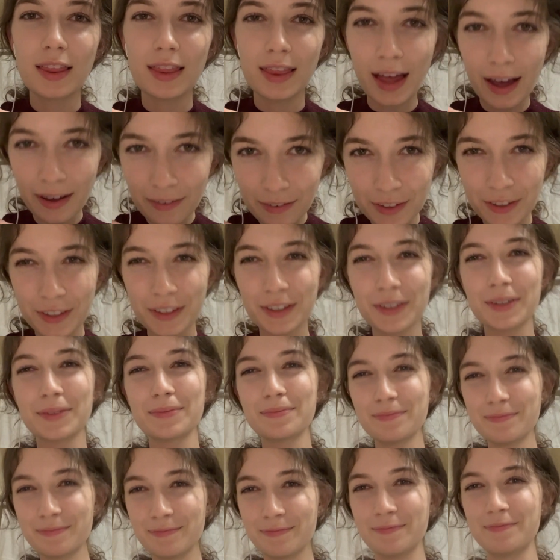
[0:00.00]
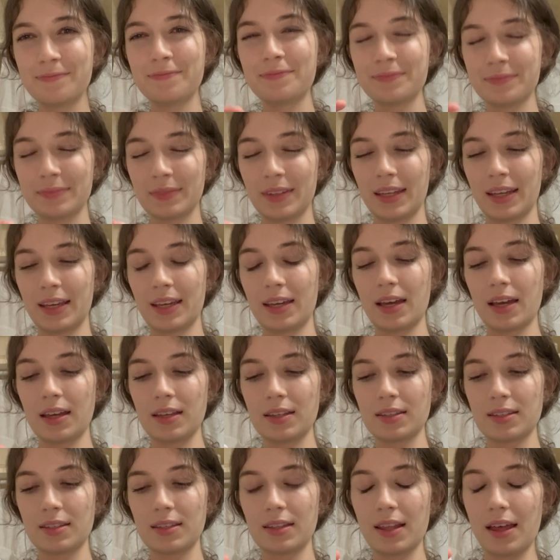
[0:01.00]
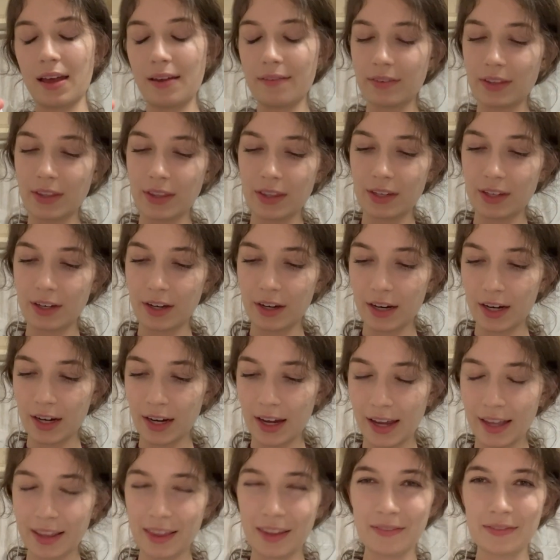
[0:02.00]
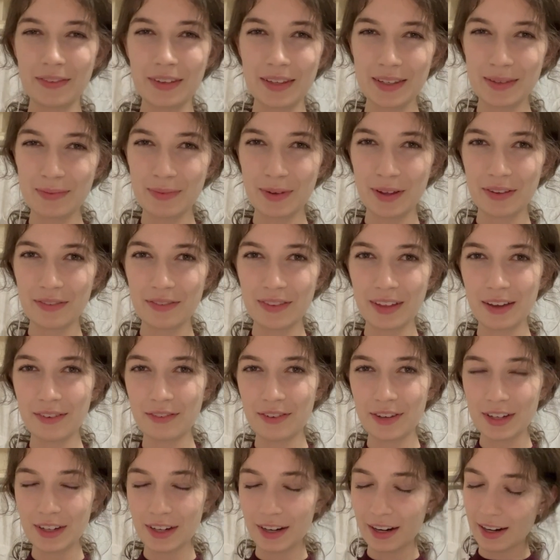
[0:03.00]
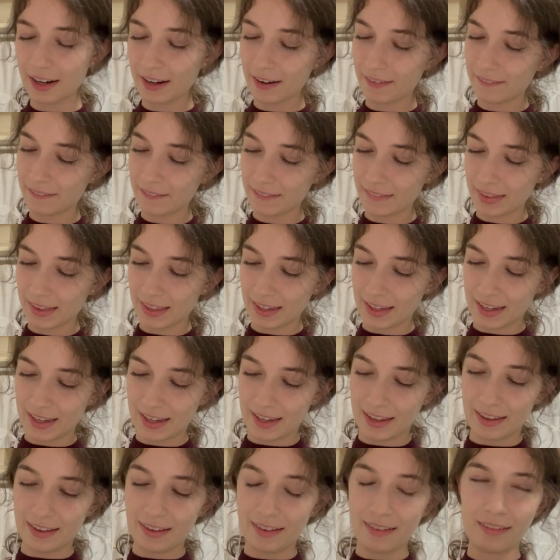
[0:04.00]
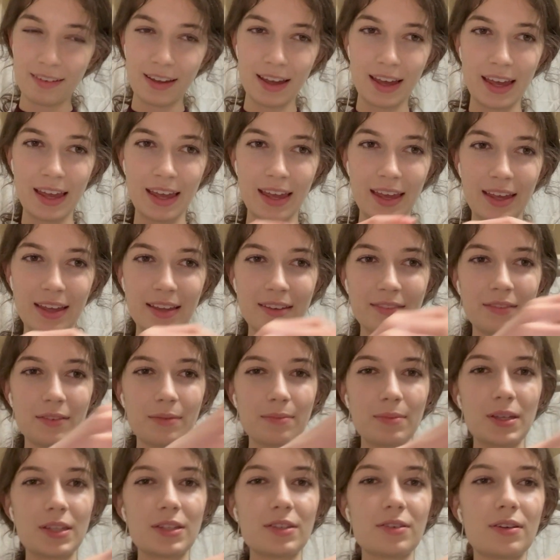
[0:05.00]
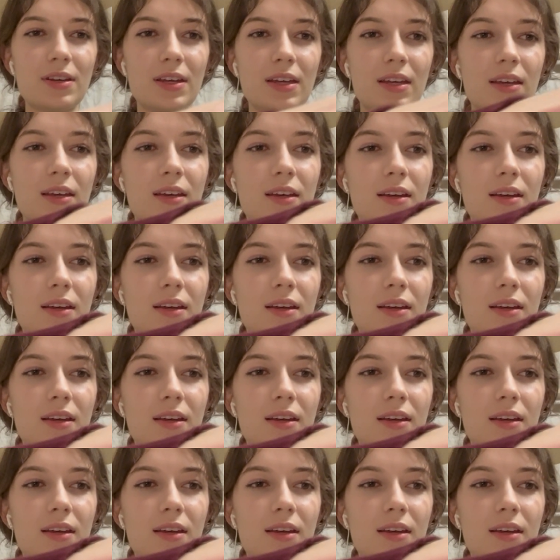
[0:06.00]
Lavender. Yes, lavender. I love the smell of lavender. Okay, and we'll be